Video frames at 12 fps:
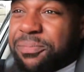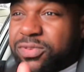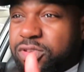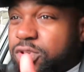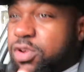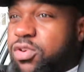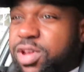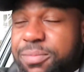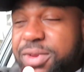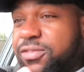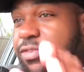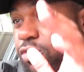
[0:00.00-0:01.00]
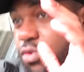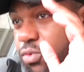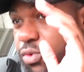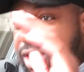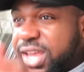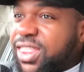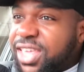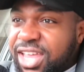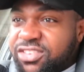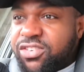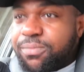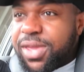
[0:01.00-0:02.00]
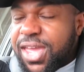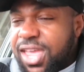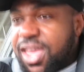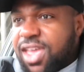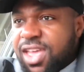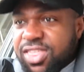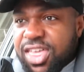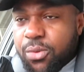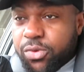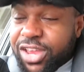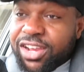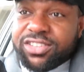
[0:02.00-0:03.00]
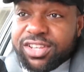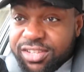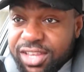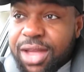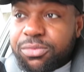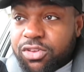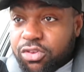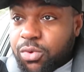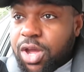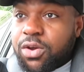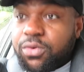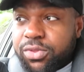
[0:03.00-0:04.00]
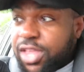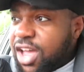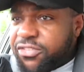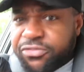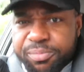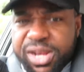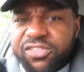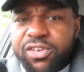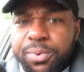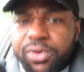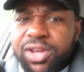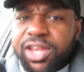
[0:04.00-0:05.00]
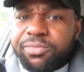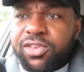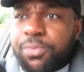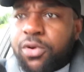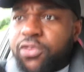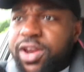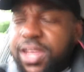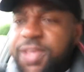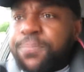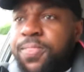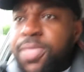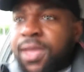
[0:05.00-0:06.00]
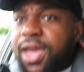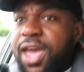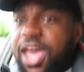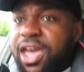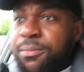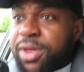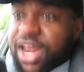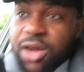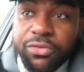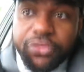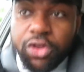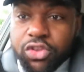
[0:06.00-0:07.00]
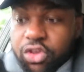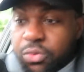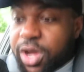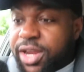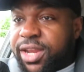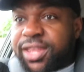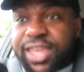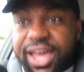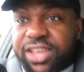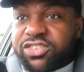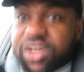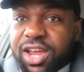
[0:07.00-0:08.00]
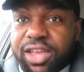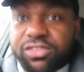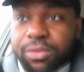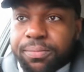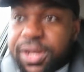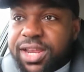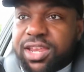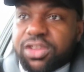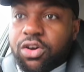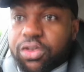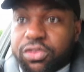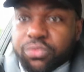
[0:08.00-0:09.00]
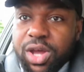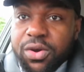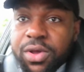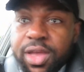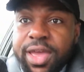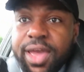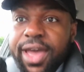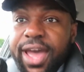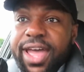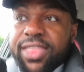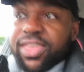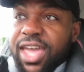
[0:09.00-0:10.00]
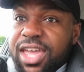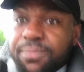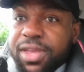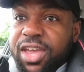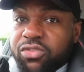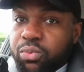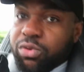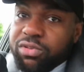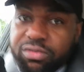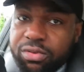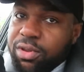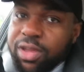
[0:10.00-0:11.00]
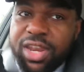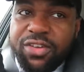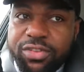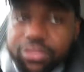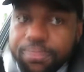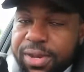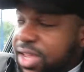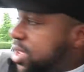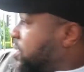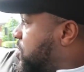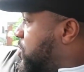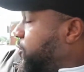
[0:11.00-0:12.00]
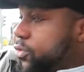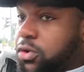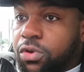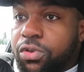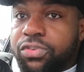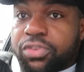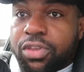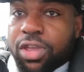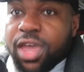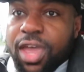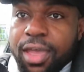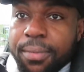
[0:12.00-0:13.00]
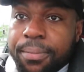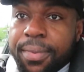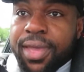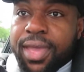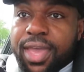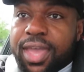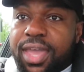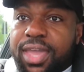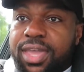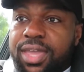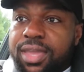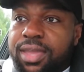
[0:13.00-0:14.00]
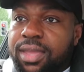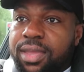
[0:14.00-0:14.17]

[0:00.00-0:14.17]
solenoid, I believe it's called, in the engine bay. That was actually snapped as well, that I believe I put clips up already, and now we've got a new one. That engine light is completely gone as well, and the ABS was inevitably, of course, a